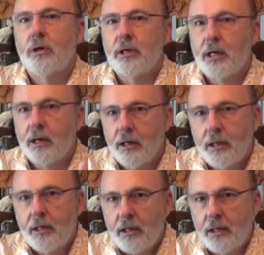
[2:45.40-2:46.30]
where you are,
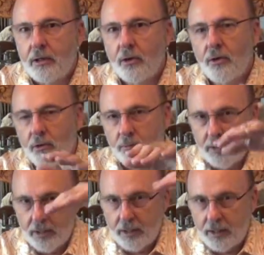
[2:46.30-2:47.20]
hit
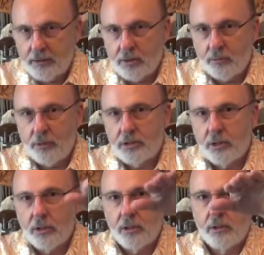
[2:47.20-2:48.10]
home, it's going to
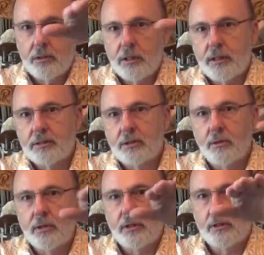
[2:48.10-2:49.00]
return, it's
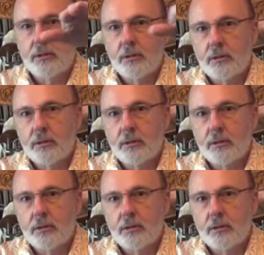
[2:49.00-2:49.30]
going to